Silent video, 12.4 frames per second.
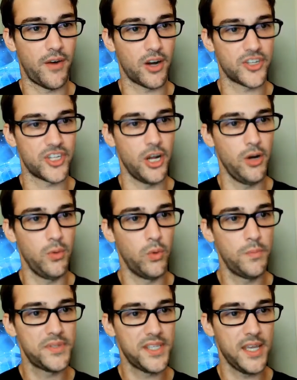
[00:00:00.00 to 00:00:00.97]
of our show,
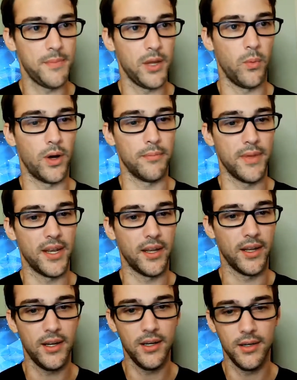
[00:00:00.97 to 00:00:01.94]
whoops, give me 1
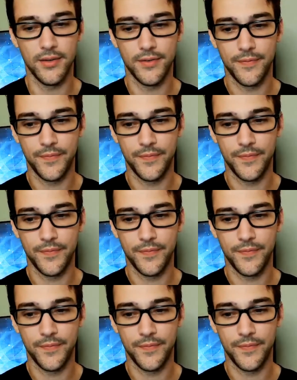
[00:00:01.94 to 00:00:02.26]
minute here.